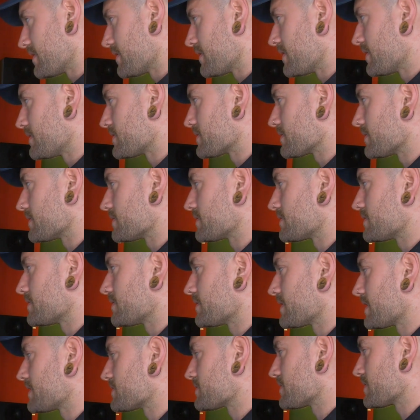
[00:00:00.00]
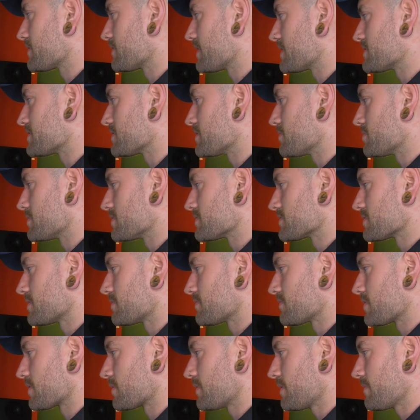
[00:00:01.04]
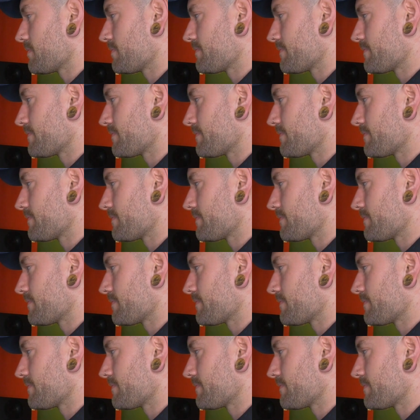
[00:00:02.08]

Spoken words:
So I'll do that so it gradually opens up. Wrong one.